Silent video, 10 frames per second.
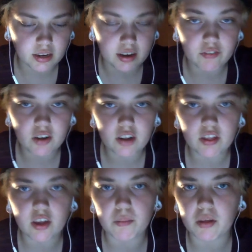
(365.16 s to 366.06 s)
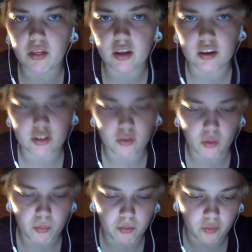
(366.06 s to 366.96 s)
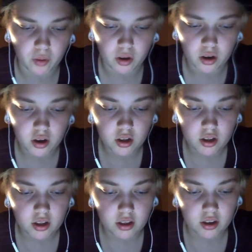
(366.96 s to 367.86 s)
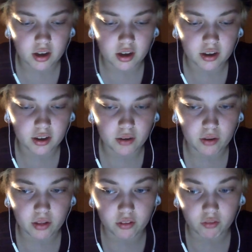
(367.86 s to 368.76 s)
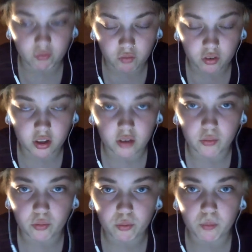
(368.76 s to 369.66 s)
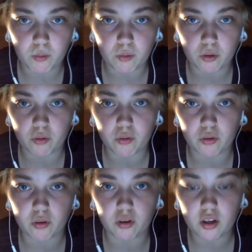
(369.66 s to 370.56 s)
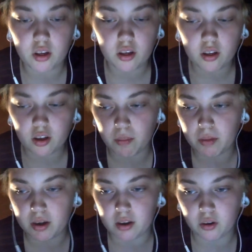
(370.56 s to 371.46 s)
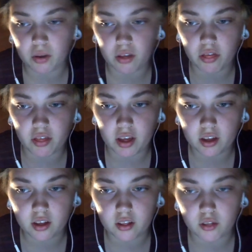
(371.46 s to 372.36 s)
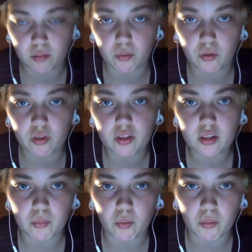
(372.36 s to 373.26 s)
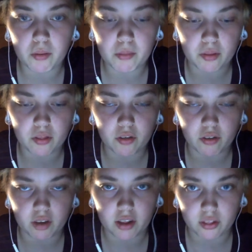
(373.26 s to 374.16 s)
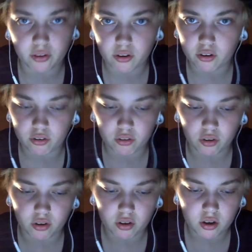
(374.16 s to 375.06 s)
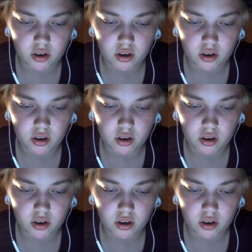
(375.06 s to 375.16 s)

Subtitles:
never had hair on my thighs at all before, and now that they're really noticeable, they're coming in quite thick. They're blonde at the moment, but they're getting darker and darker.